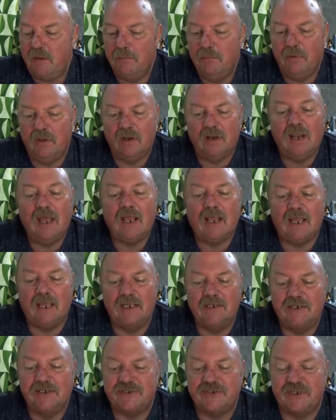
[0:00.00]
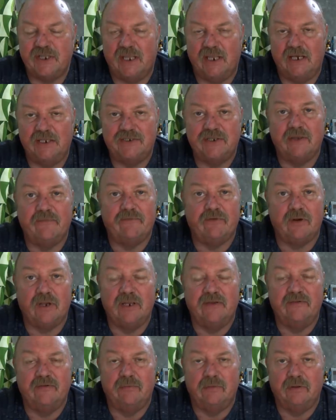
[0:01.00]
but like I just said, it's
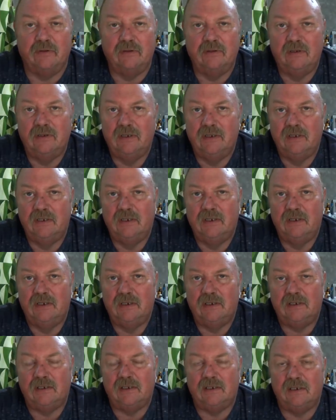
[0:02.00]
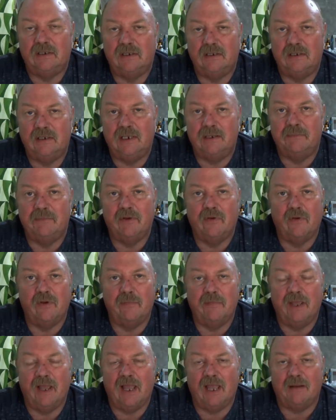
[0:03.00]
unforgivable, him
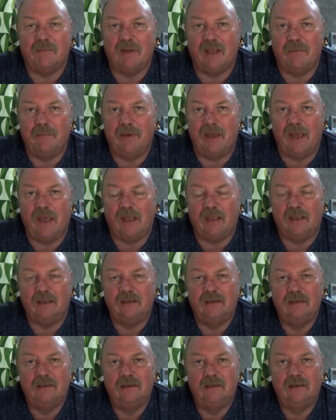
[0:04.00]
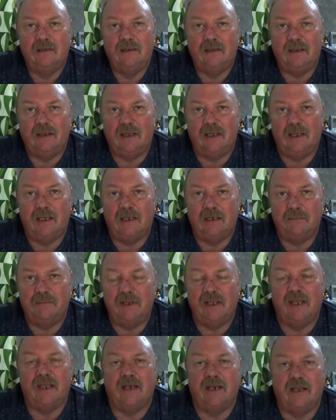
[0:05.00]
going behind my back and
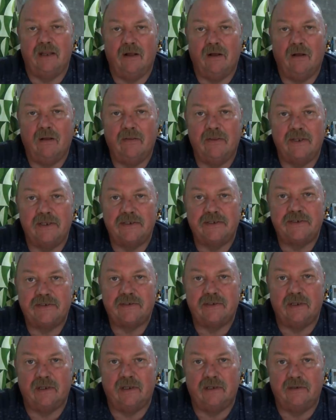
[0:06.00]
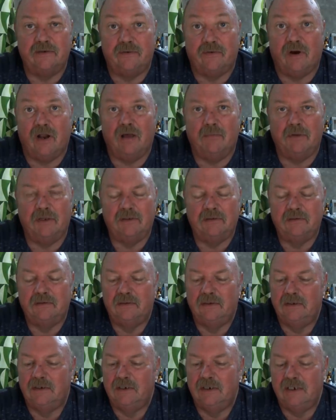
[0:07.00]
beginning all this drama.
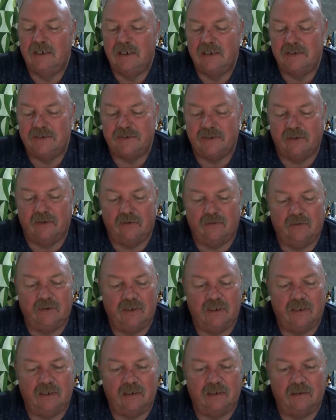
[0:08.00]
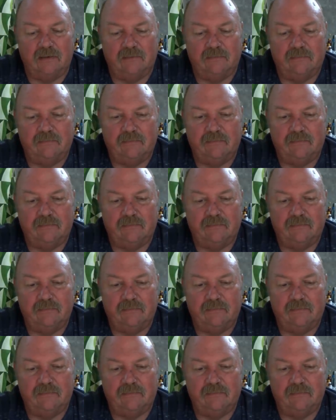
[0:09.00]
So